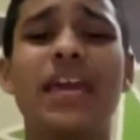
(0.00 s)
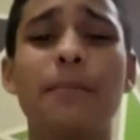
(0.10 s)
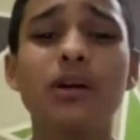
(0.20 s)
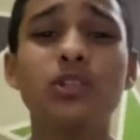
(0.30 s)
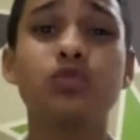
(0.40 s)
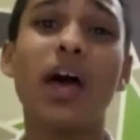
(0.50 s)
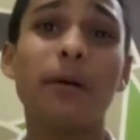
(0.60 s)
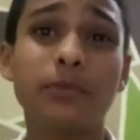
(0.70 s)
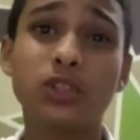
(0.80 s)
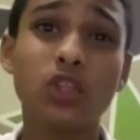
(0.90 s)
able to
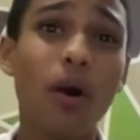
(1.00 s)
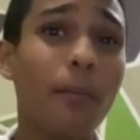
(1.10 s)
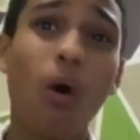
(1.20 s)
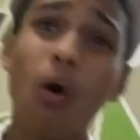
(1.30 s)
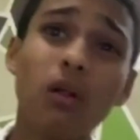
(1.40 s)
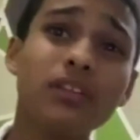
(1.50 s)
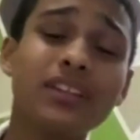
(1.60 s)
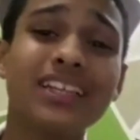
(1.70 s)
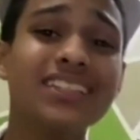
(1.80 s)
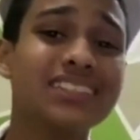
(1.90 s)
absorb all the
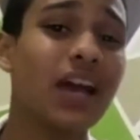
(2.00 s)
things